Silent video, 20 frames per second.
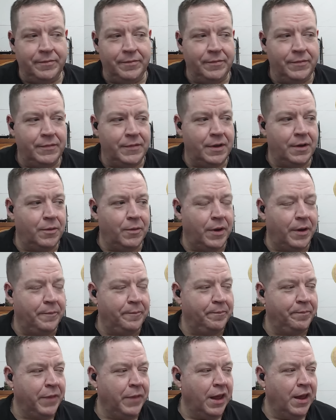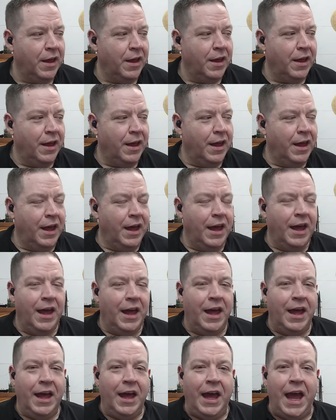Oh, well.
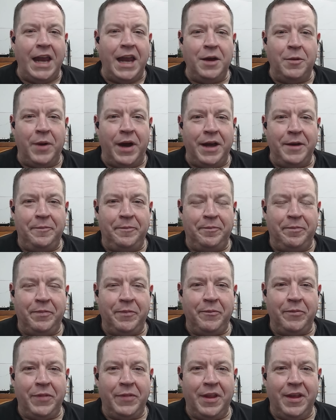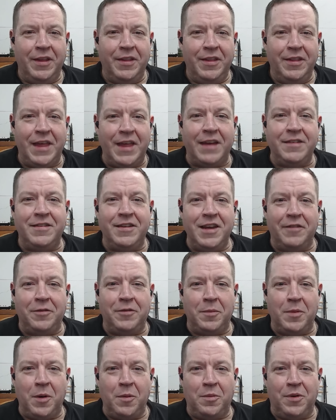Anyway, that's enough
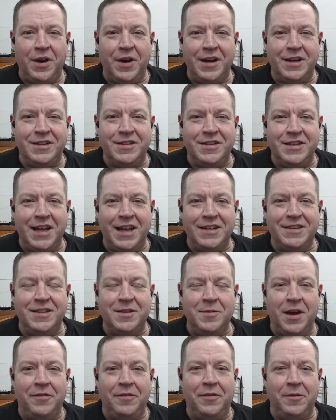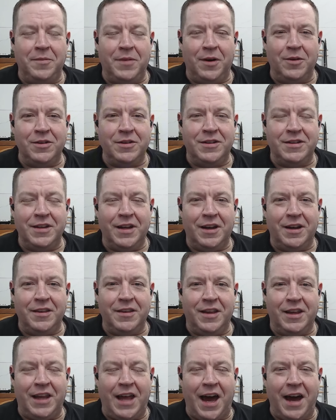about BRICS. That's enough about
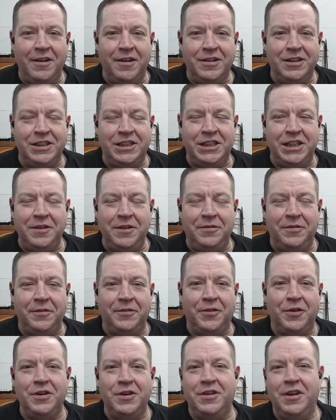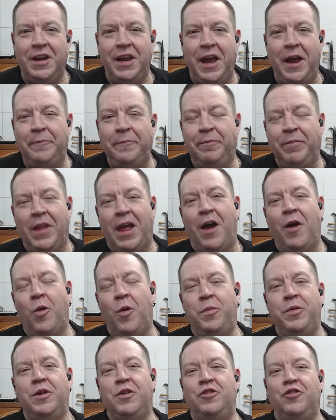the liar-in-chief for today. I
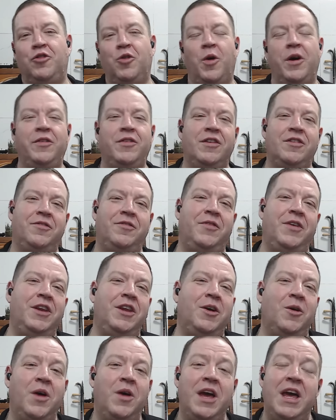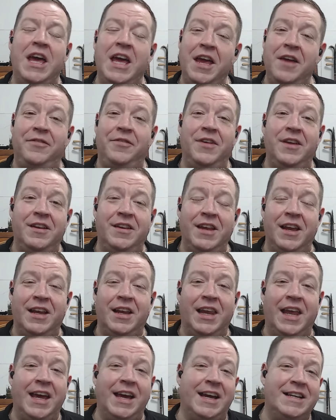hope you enjoyed this video. If you did,
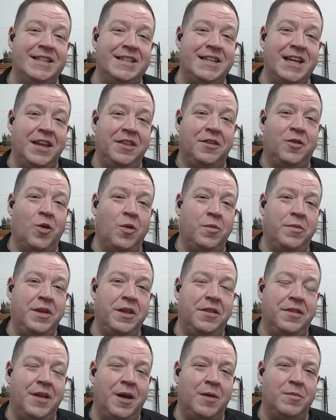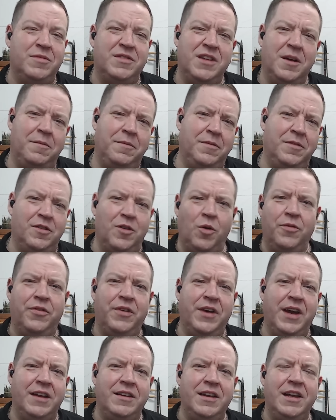like I said, throw me a thumbs up. Don't
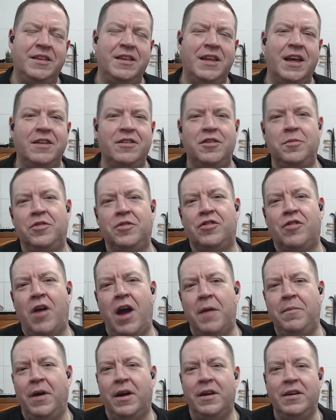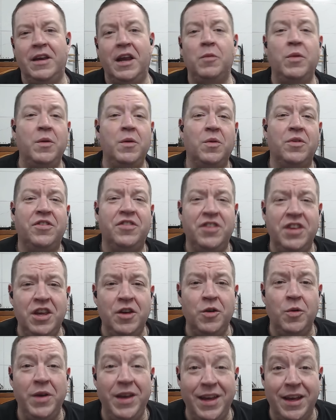forget to hit that subscribe button, and we will see
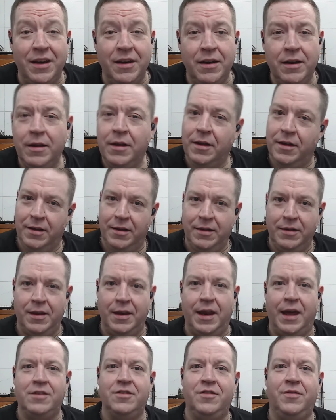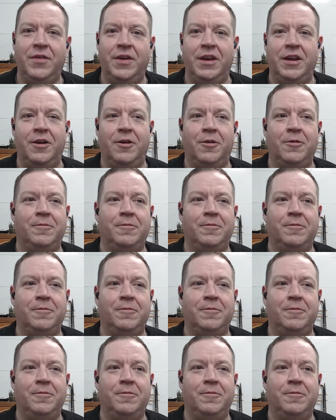you in the next video.